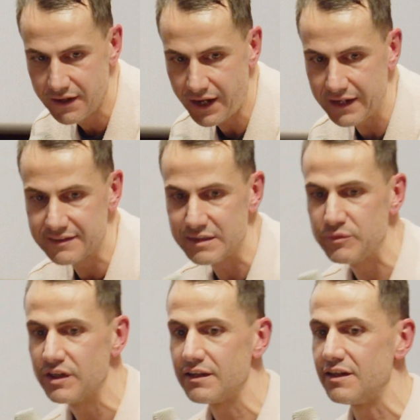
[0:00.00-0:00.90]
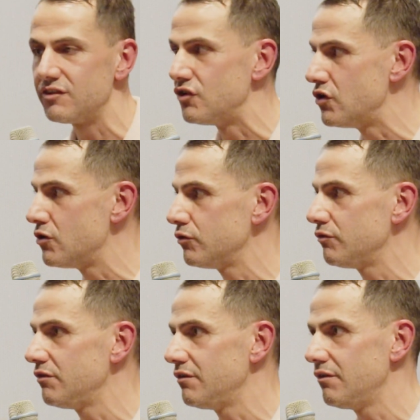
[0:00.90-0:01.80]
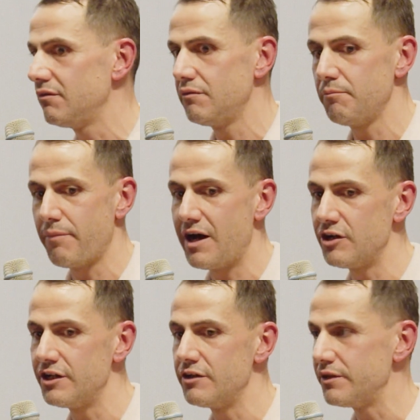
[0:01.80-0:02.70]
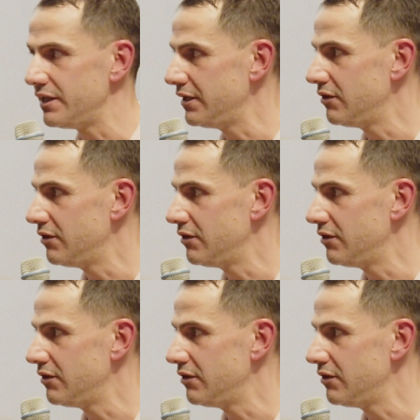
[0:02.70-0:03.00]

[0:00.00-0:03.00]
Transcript: it seems that there's no boundary